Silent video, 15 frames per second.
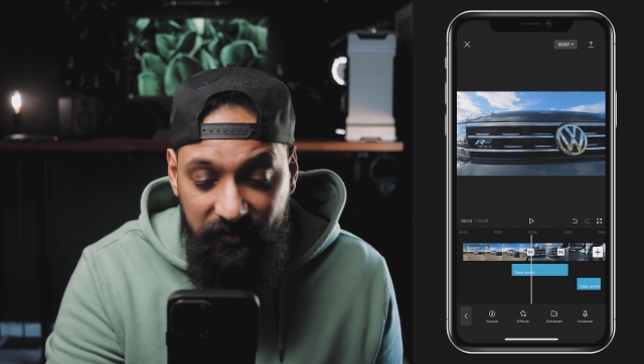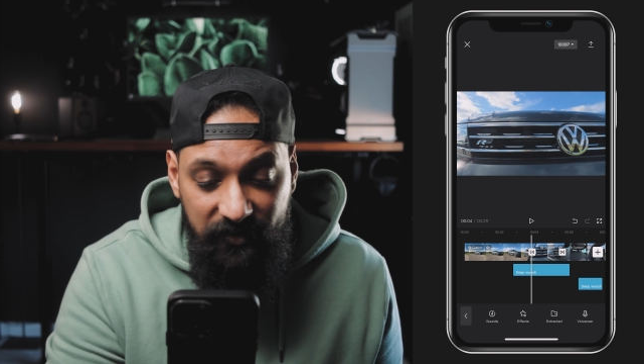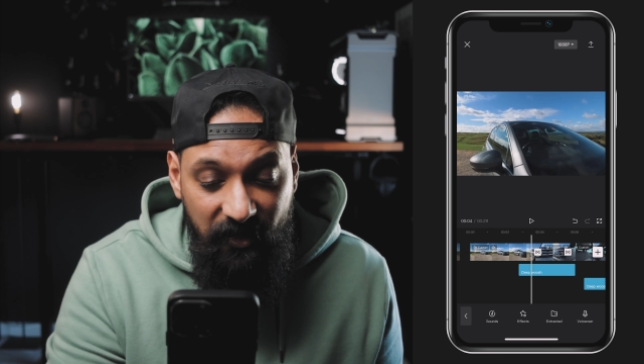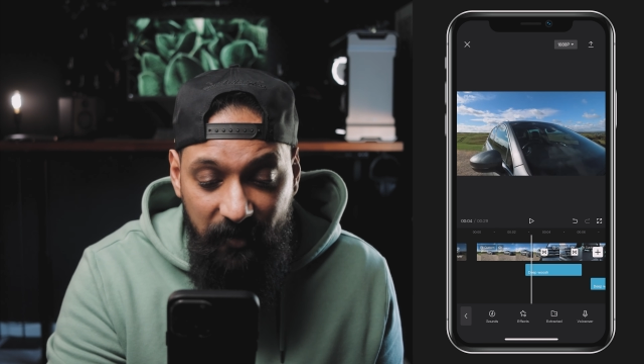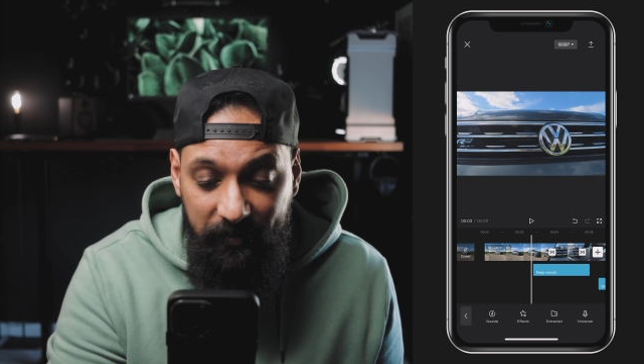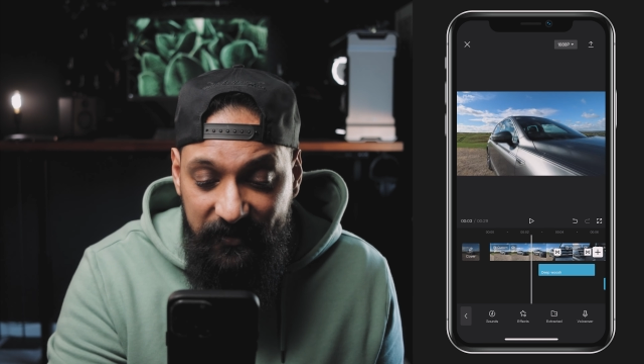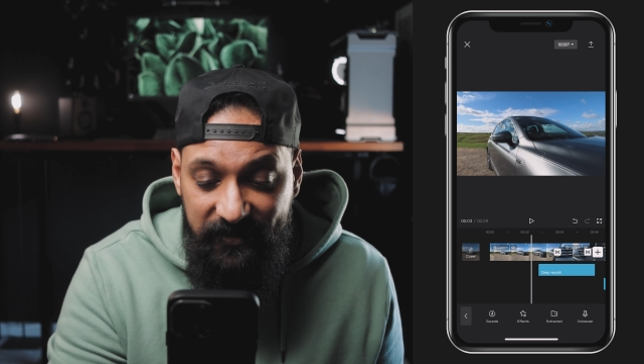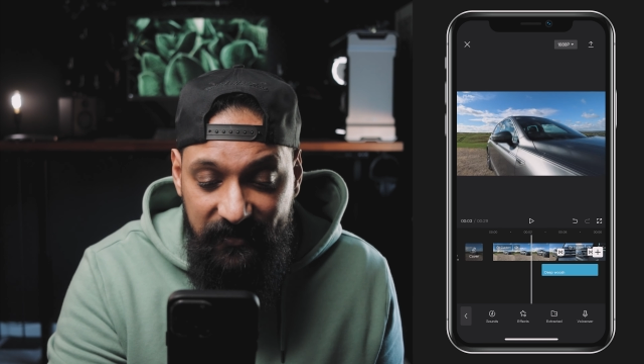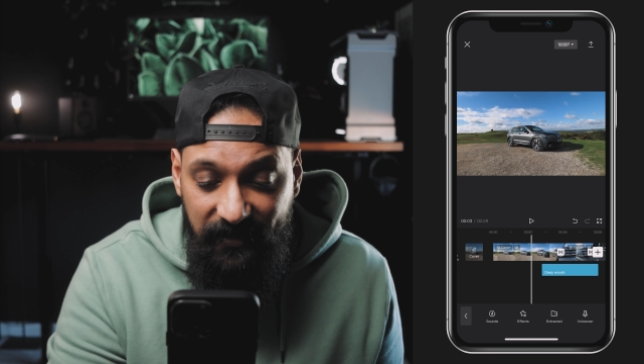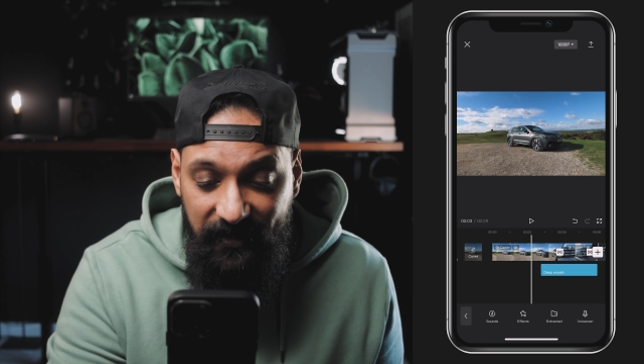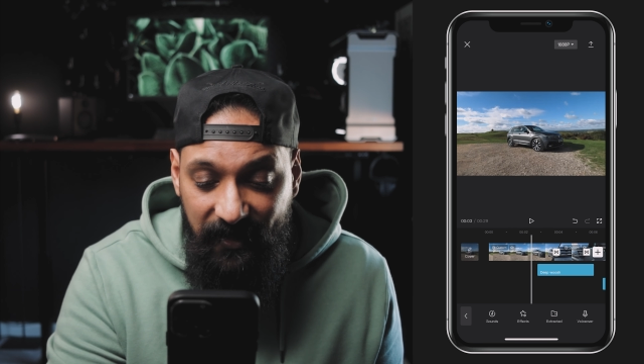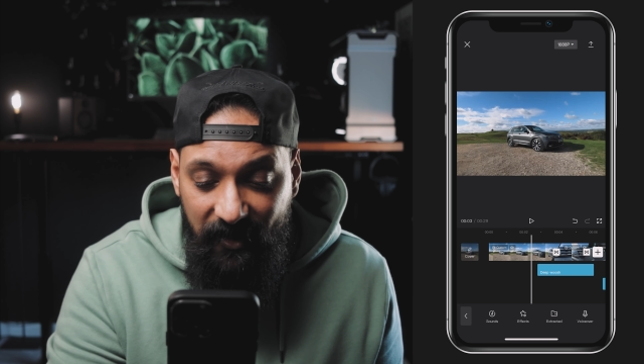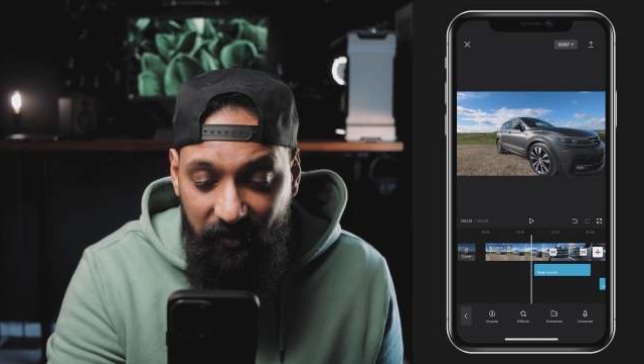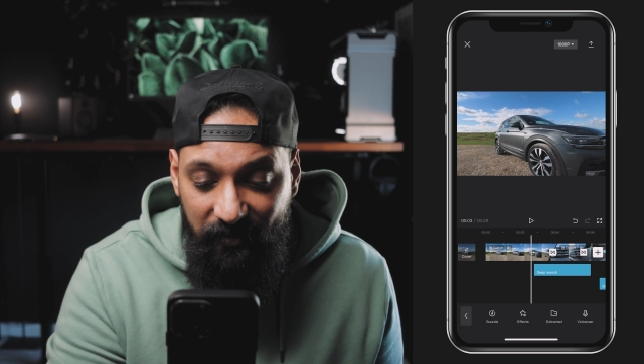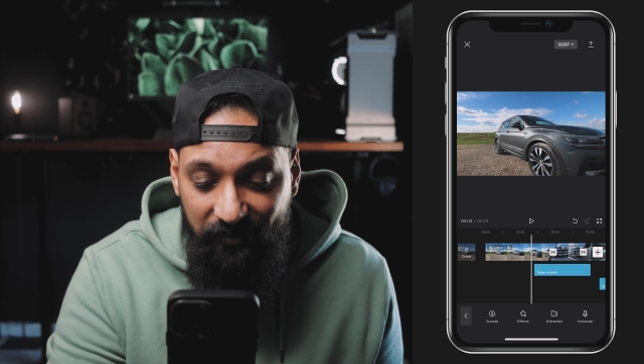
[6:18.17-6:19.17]
Timing's still
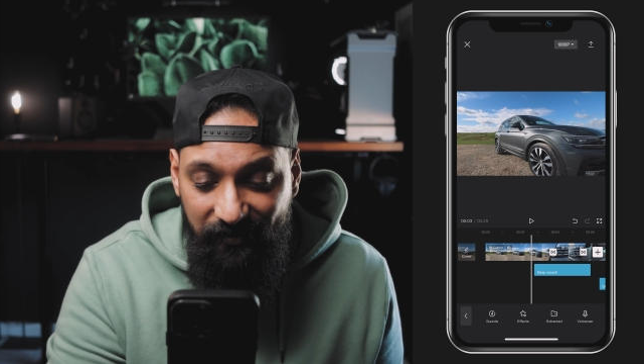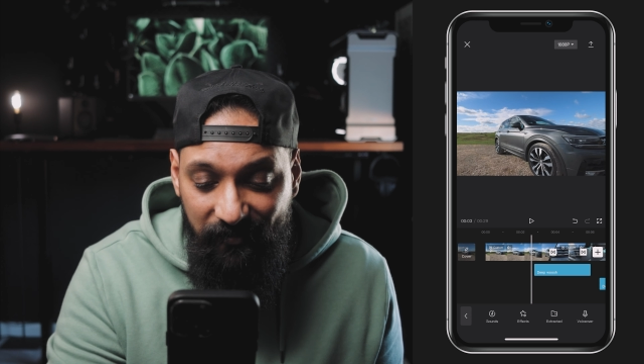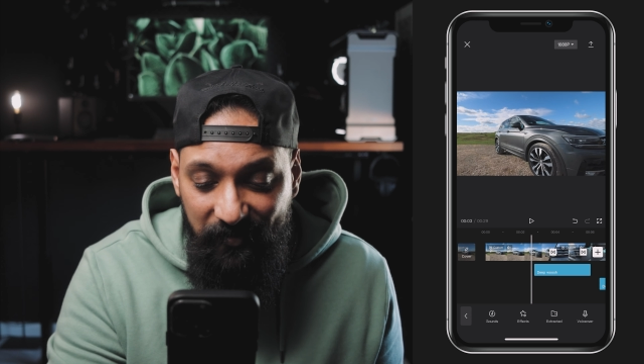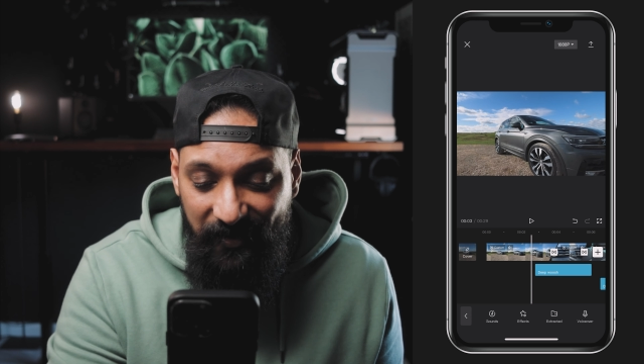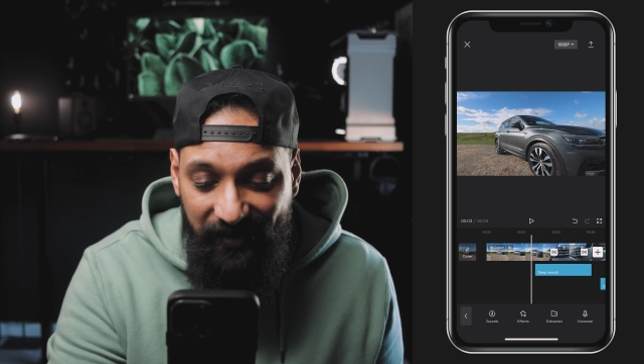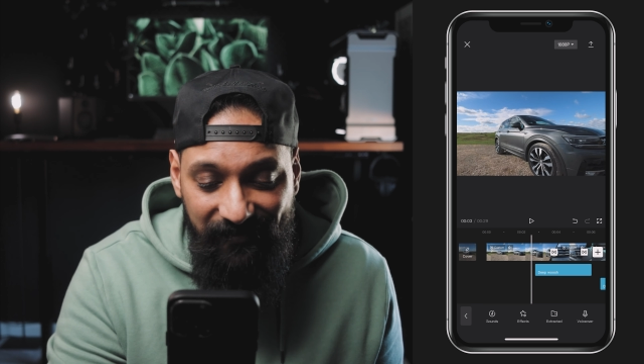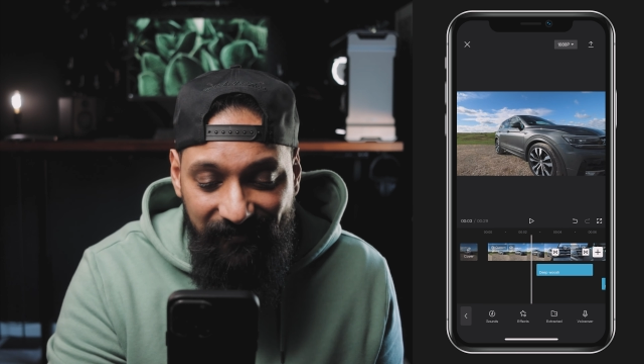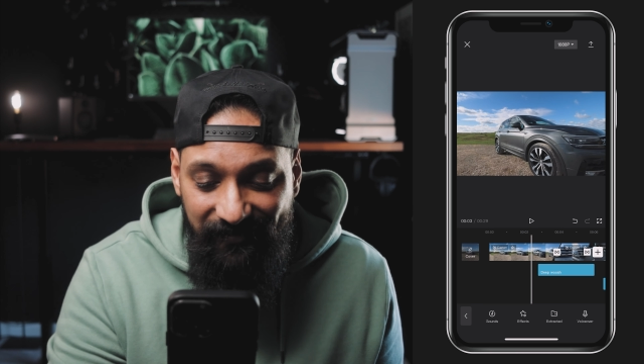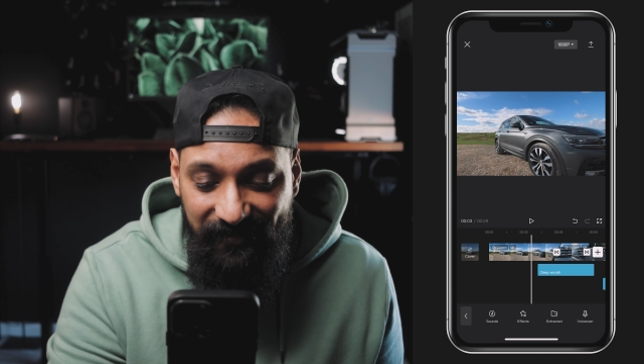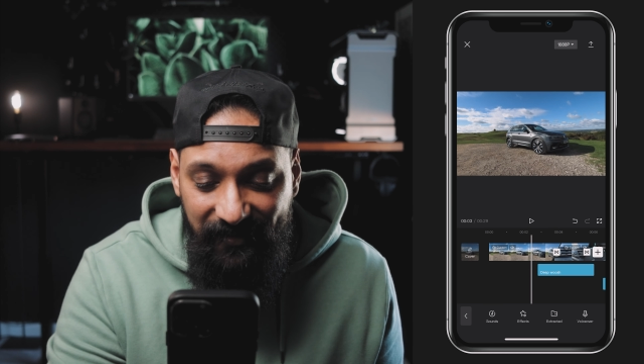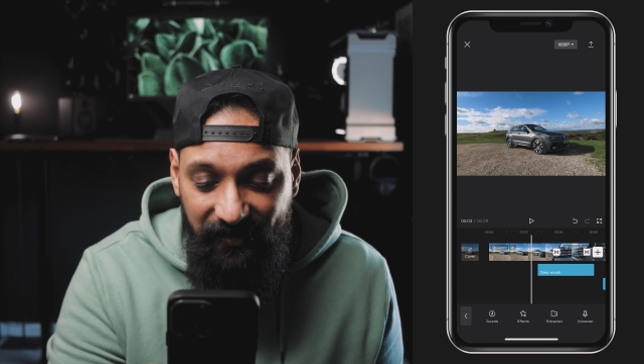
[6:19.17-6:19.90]
out, but